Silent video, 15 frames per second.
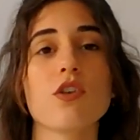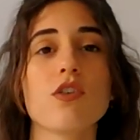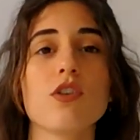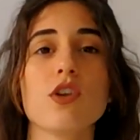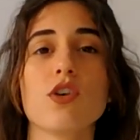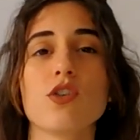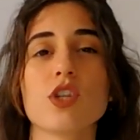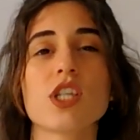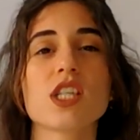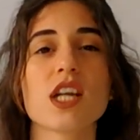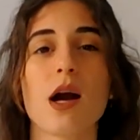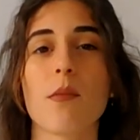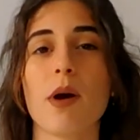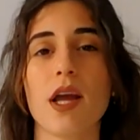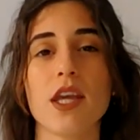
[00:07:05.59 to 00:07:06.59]
los
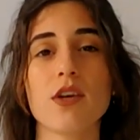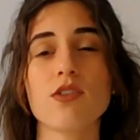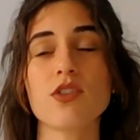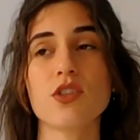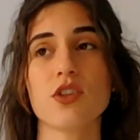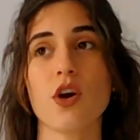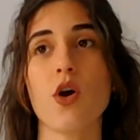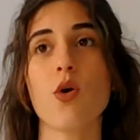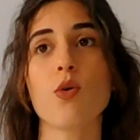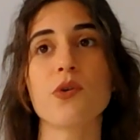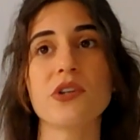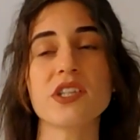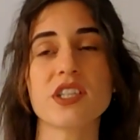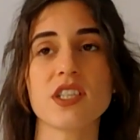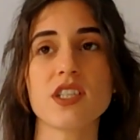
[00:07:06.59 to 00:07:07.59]
caballos, the
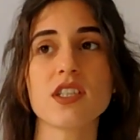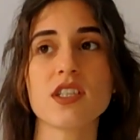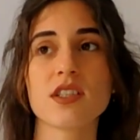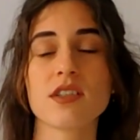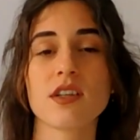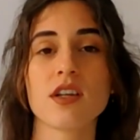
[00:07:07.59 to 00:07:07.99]
horses.